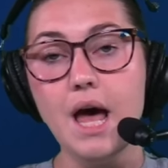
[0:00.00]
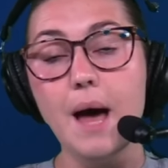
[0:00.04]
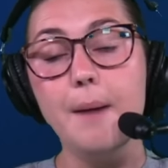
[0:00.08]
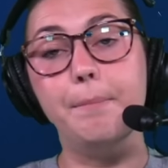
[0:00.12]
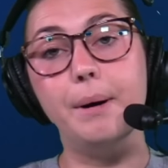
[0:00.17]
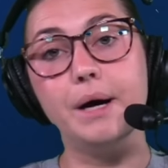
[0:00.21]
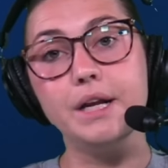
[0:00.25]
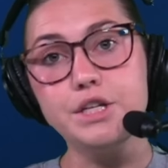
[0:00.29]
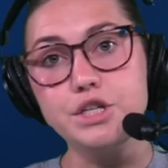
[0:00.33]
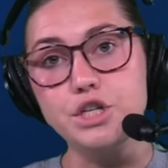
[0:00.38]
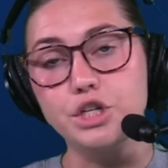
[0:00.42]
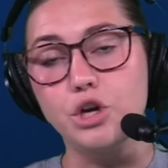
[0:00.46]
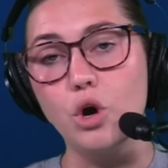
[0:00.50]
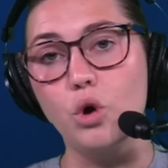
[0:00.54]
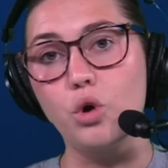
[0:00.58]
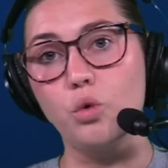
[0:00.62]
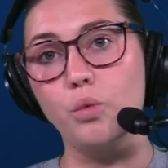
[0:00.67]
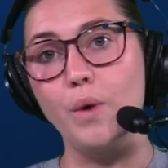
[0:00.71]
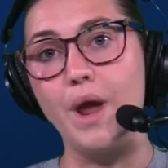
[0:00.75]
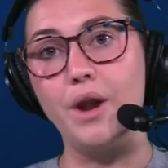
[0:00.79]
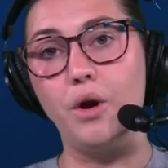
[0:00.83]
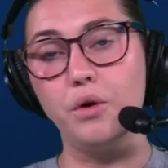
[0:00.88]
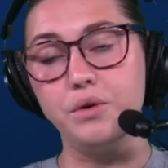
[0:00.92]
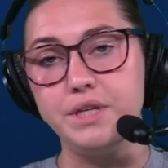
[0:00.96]
But Dakota
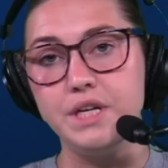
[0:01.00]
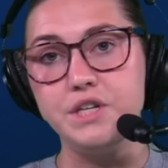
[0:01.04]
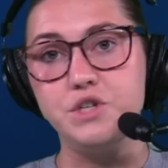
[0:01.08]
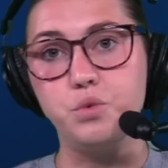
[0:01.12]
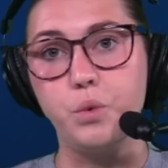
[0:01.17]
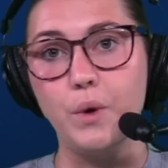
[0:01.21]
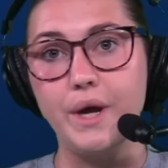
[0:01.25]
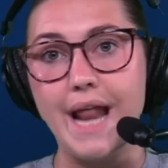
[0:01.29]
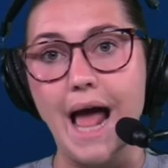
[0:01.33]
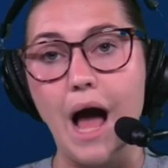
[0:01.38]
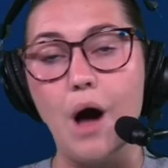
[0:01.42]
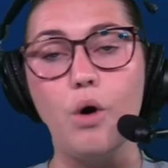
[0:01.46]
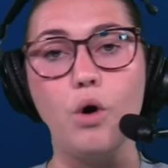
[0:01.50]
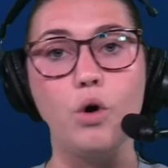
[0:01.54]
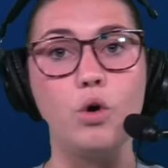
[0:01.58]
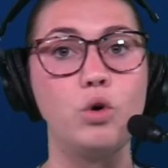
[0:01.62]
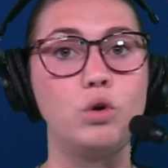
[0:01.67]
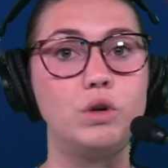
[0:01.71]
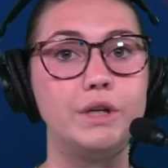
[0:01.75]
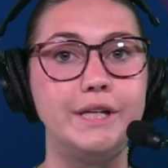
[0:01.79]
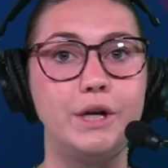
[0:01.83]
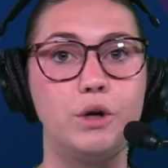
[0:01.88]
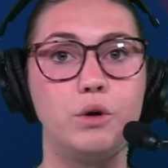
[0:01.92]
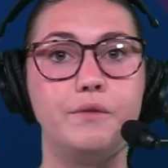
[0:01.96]
Randall did tweet out
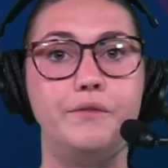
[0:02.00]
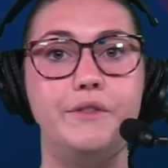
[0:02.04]
earlier